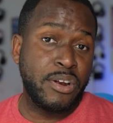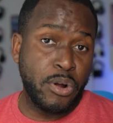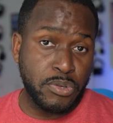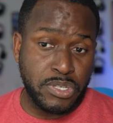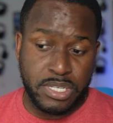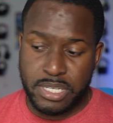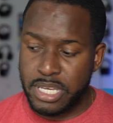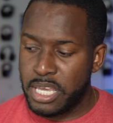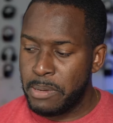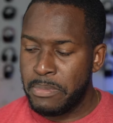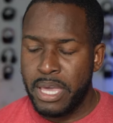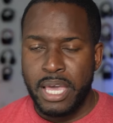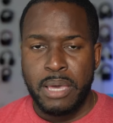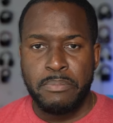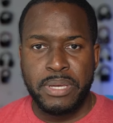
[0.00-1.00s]
it on Steam,
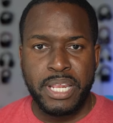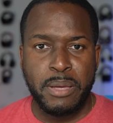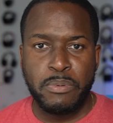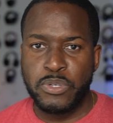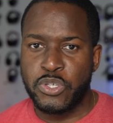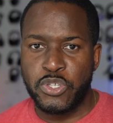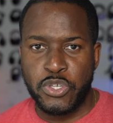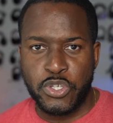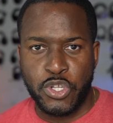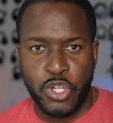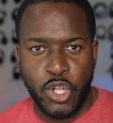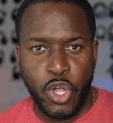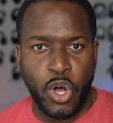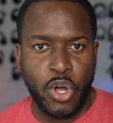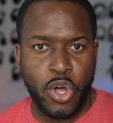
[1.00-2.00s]
being able to just
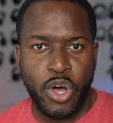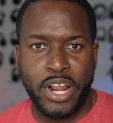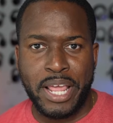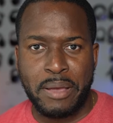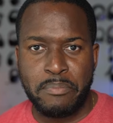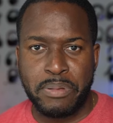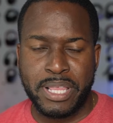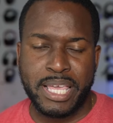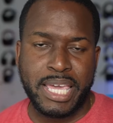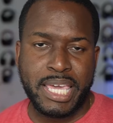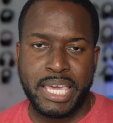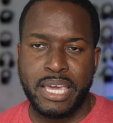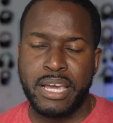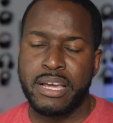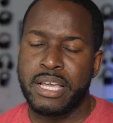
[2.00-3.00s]
log on and play
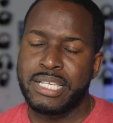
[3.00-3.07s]
here.